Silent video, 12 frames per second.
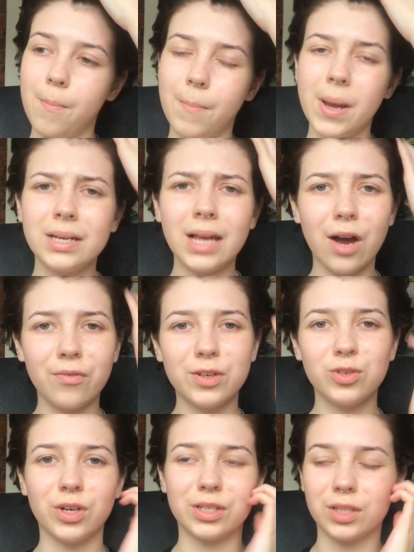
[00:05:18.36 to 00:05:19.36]
mainly out of
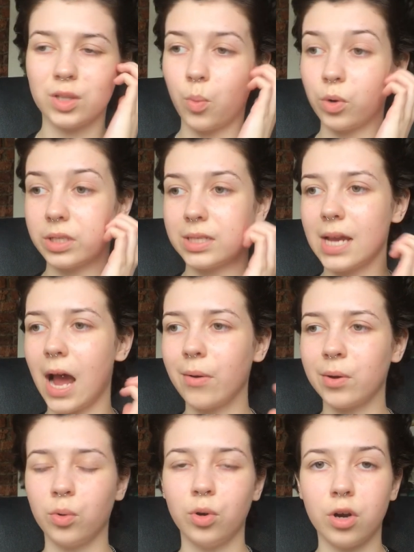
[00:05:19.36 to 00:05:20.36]
interest because I want to see how
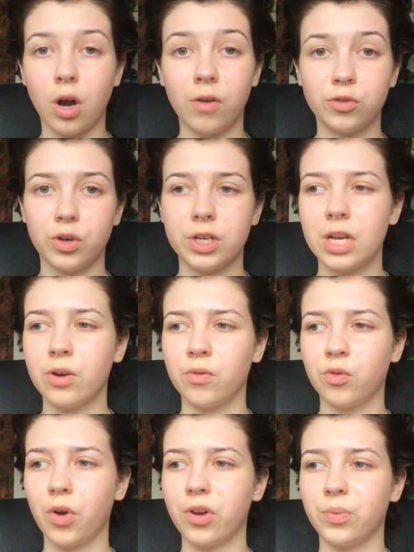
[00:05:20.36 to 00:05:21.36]
it will look after a year
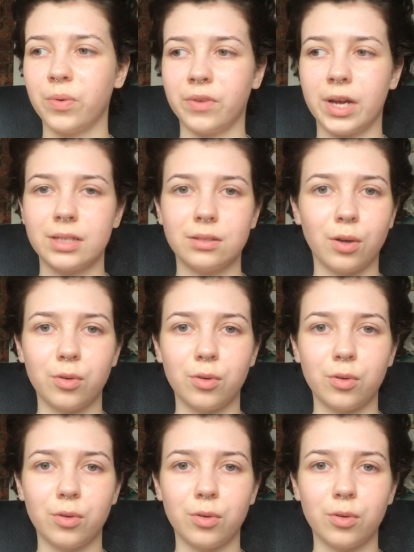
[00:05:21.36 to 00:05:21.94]
of growth with like no